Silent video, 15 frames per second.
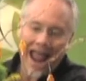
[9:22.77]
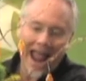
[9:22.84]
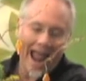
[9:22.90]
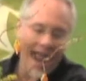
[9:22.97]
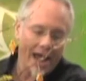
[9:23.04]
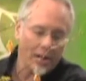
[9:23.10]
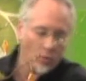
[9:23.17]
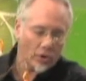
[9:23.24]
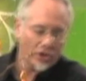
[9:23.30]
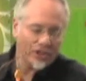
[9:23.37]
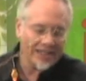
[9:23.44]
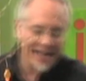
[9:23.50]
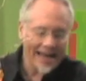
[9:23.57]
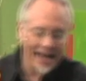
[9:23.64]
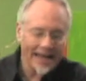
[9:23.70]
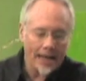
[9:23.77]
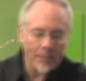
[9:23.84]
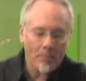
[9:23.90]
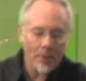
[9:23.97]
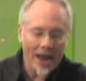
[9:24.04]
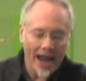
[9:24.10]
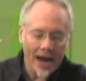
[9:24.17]
and we're seeing
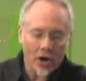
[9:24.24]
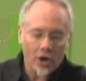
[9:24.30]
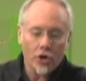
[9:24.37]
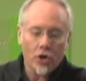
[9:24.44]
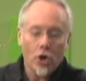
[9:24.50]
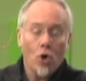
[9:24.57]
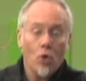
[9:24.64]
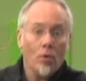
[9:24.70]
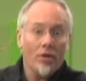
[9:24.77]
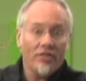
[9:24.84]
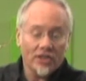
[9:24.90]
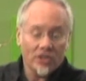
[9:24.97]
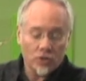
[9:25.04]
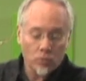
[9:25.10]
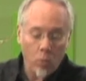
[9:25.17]
it paired with this